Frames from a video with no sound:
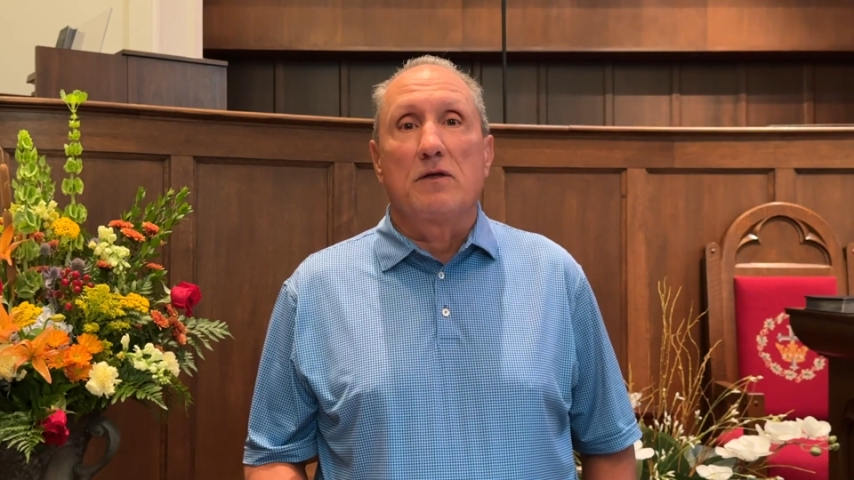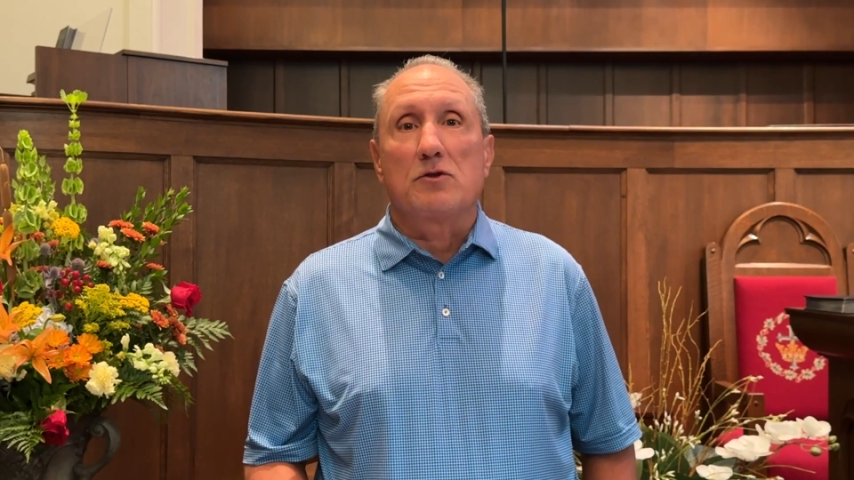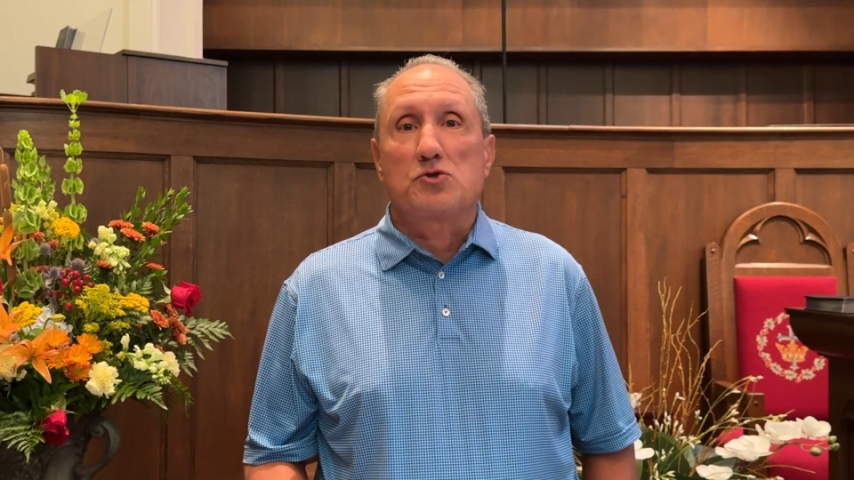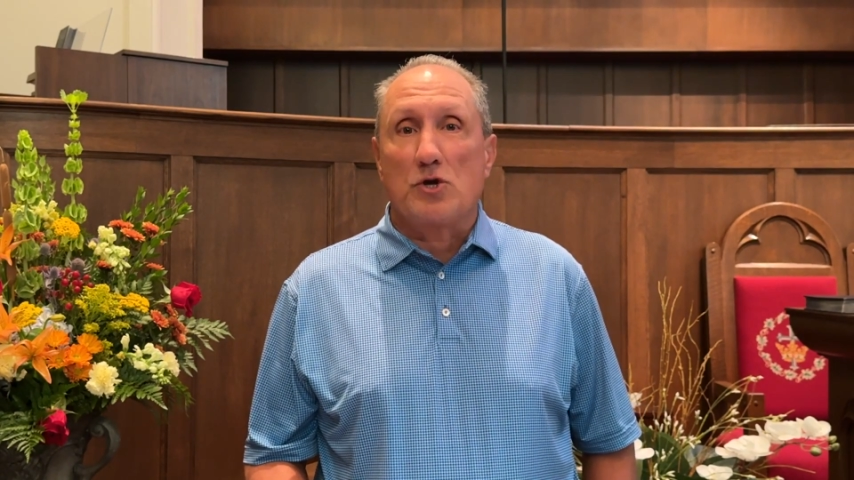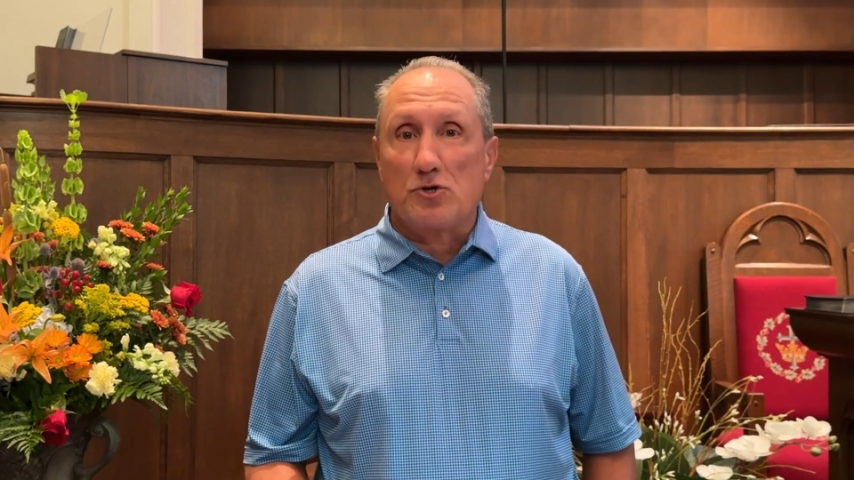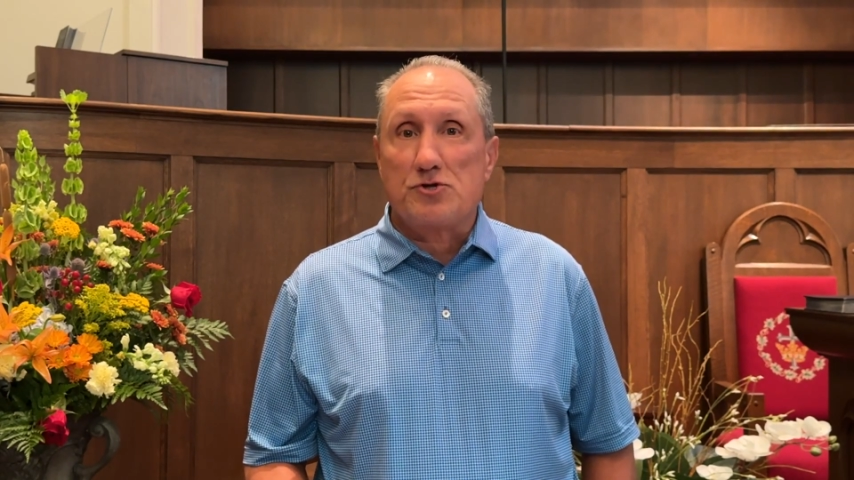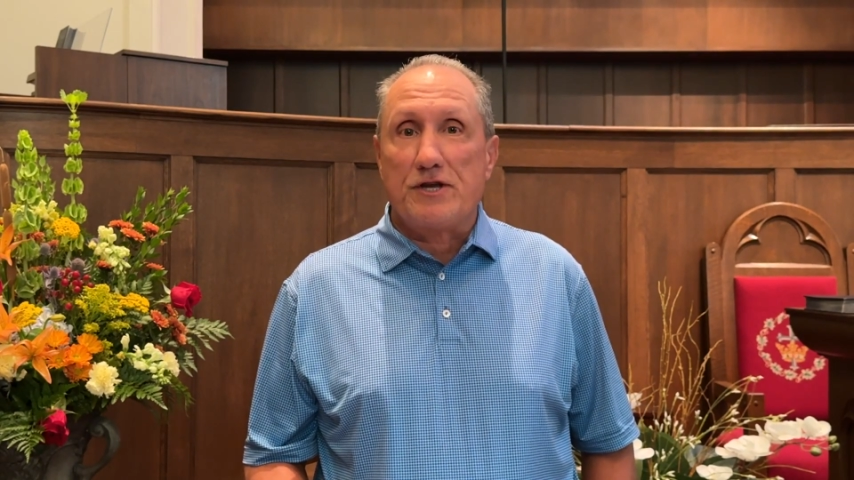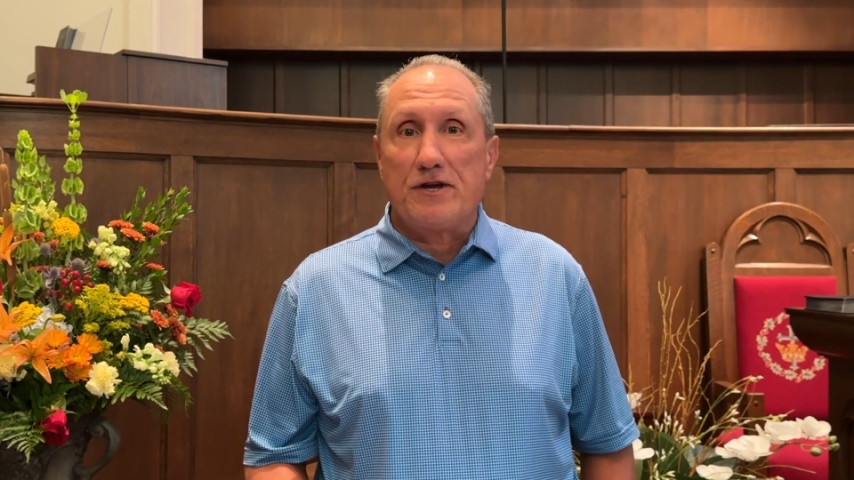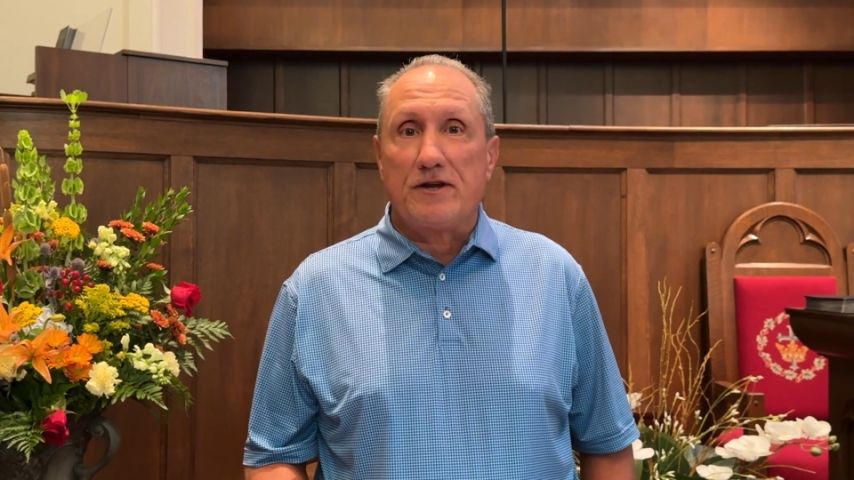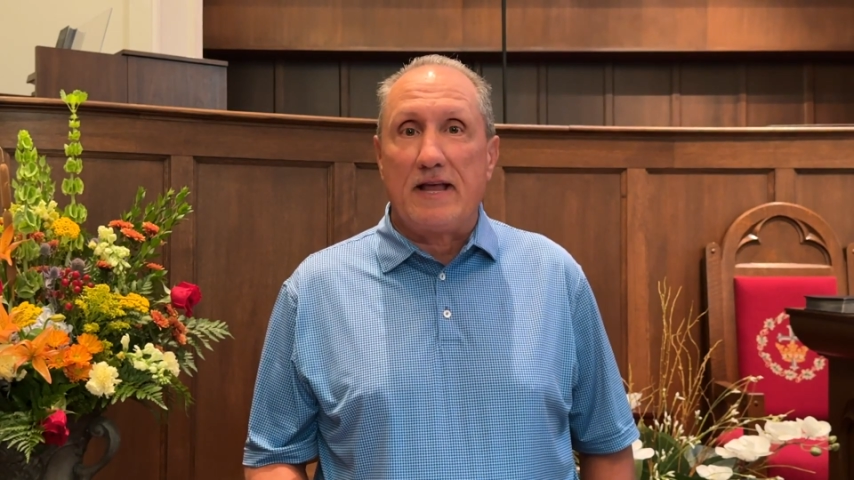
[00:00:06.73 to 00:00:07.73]
the church
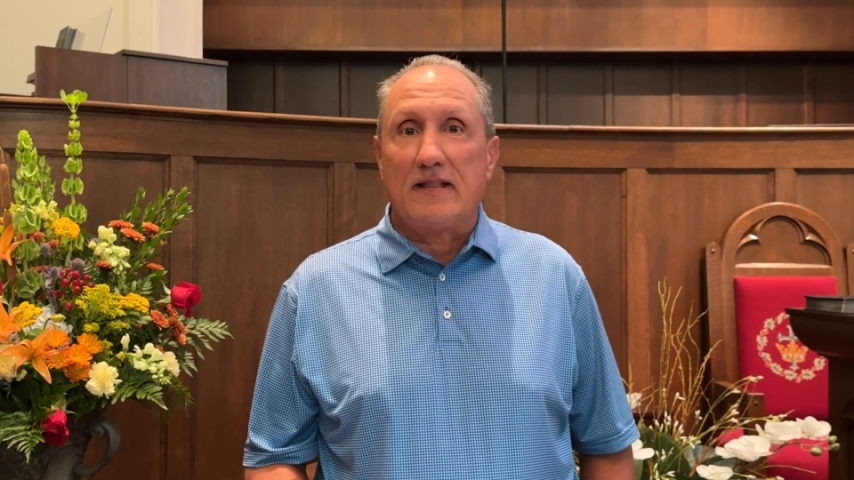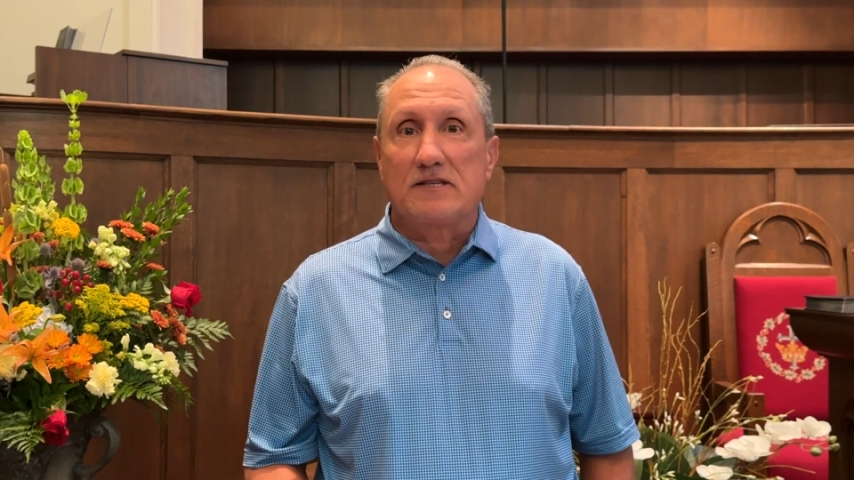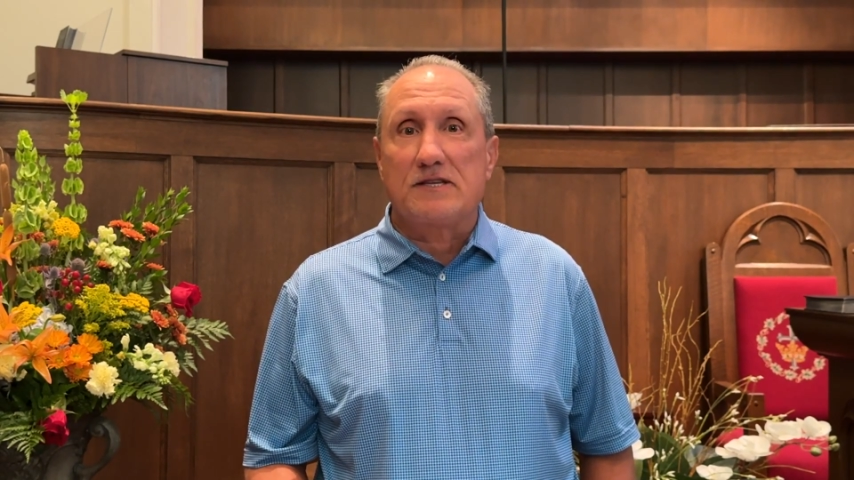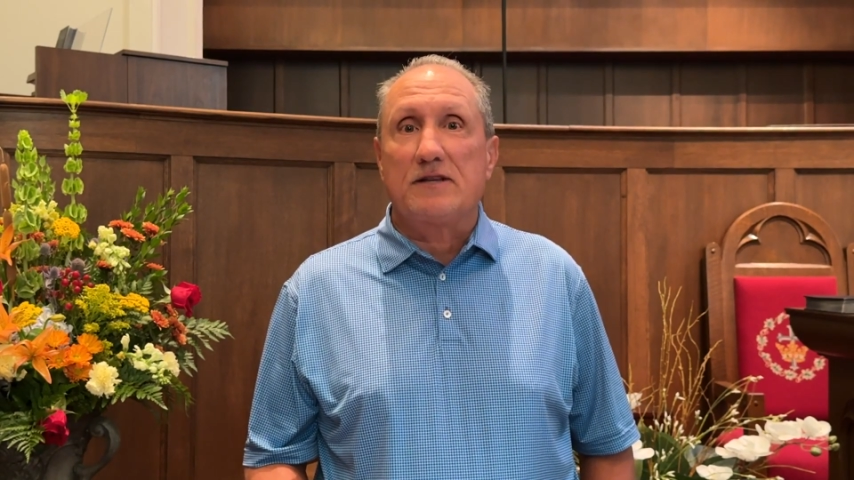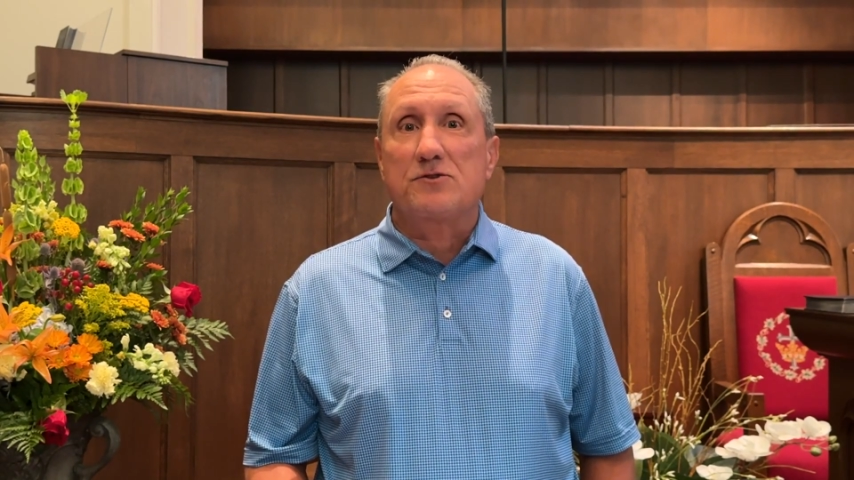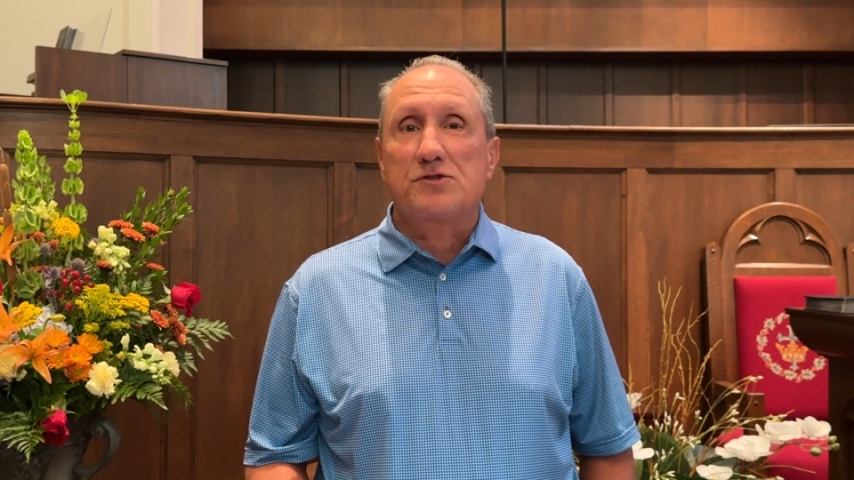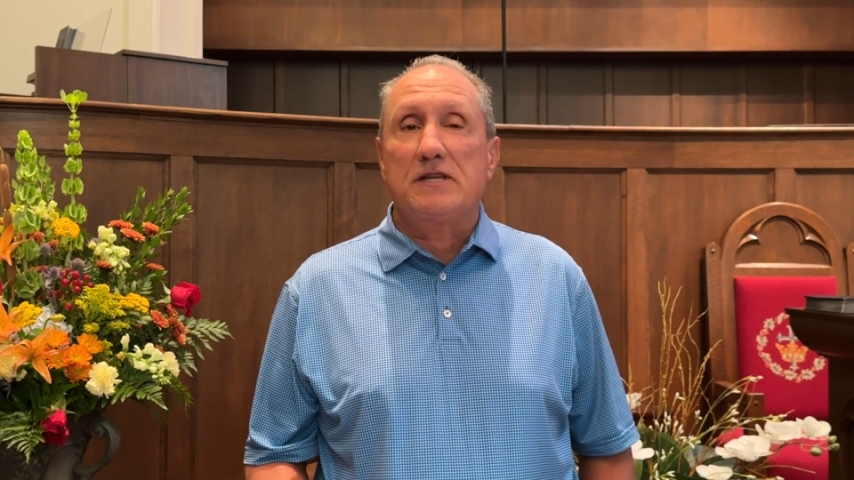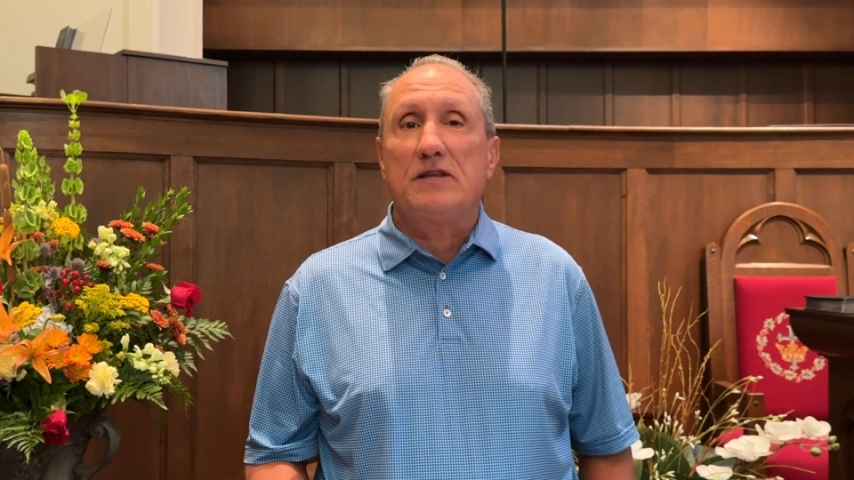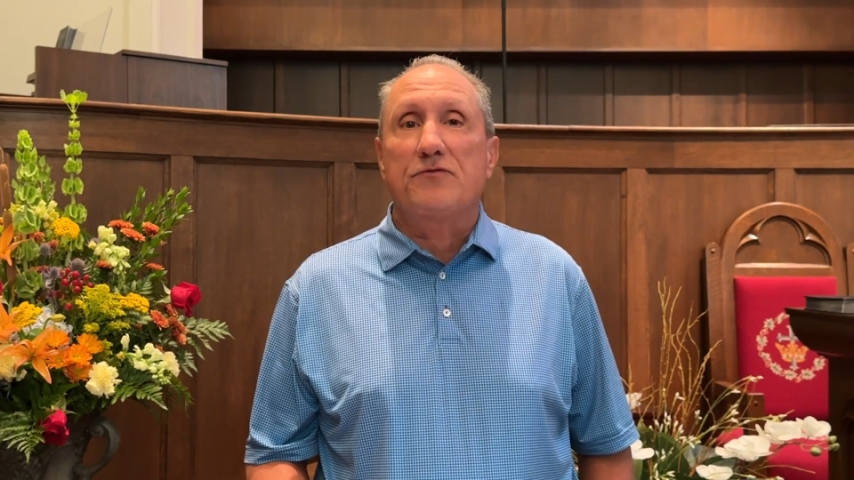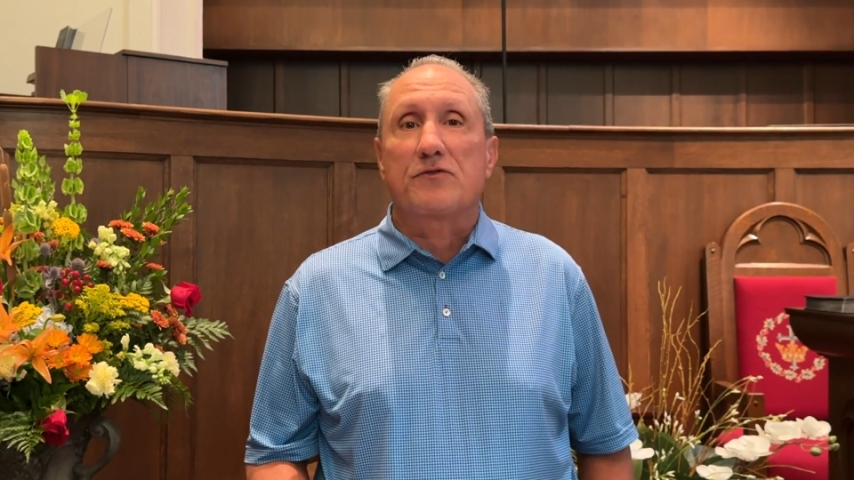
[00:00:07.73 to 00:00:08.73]
here at Alexander
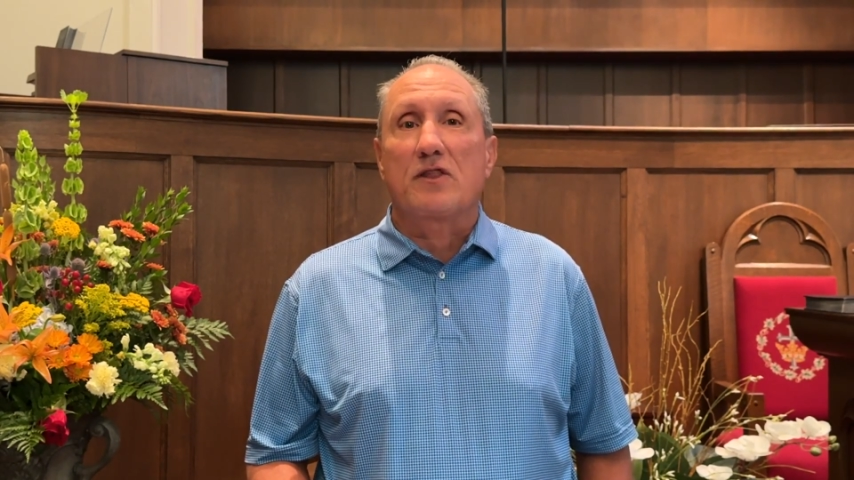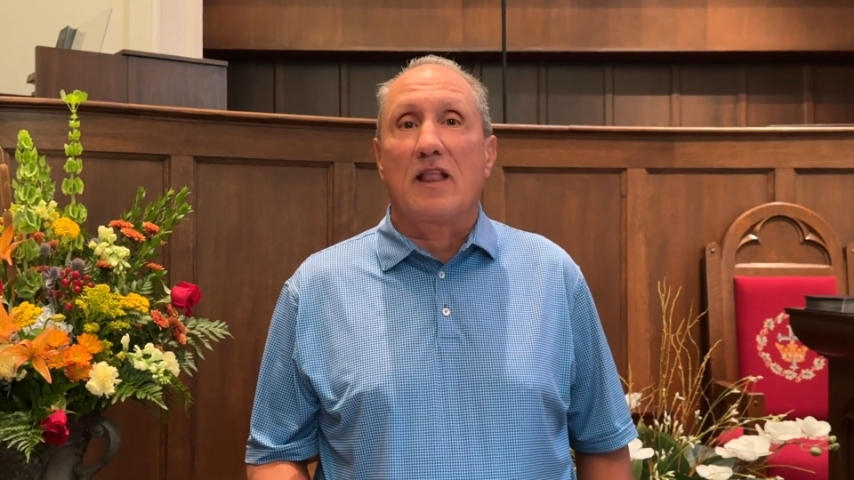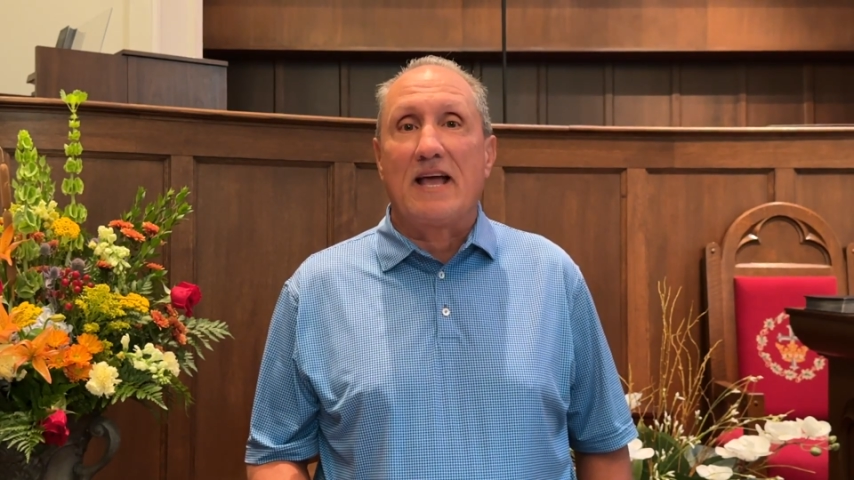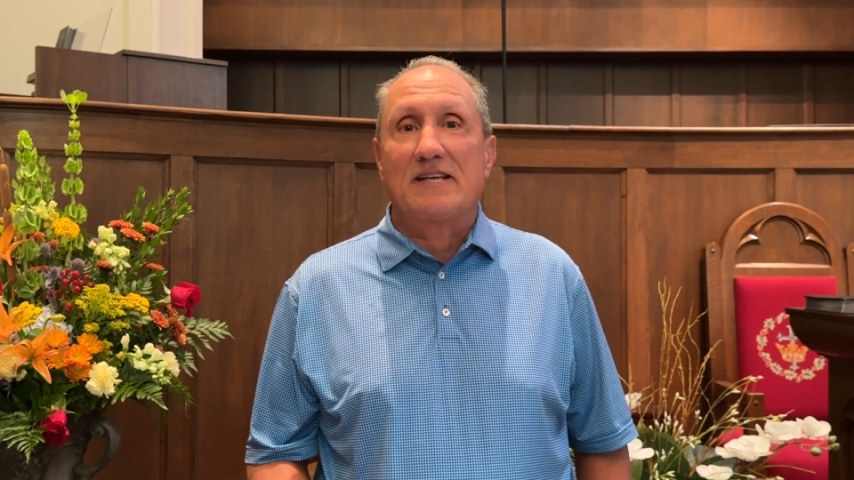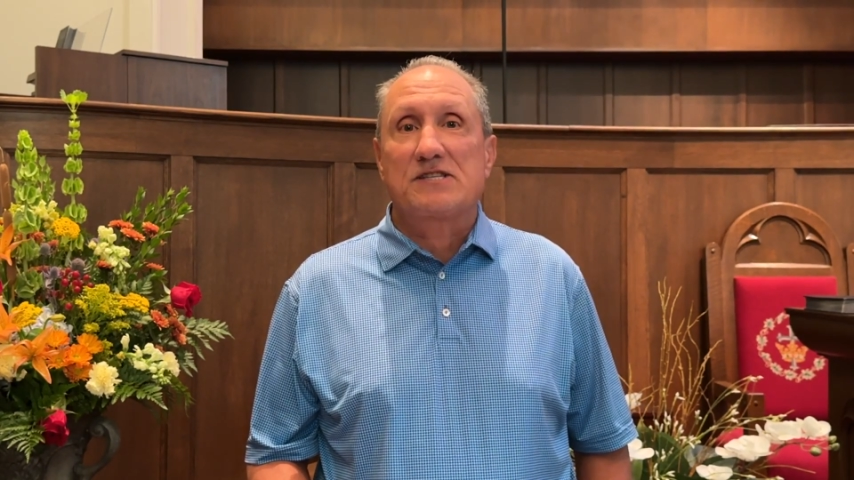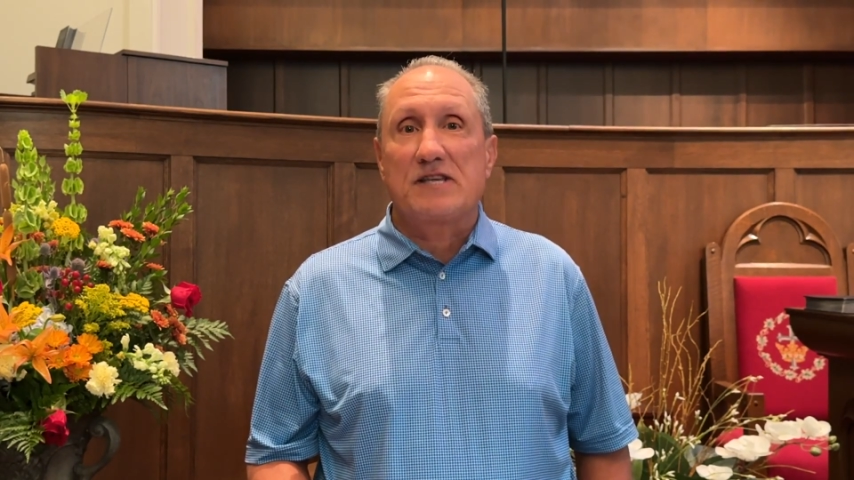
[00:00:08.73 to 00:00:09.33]
City for the last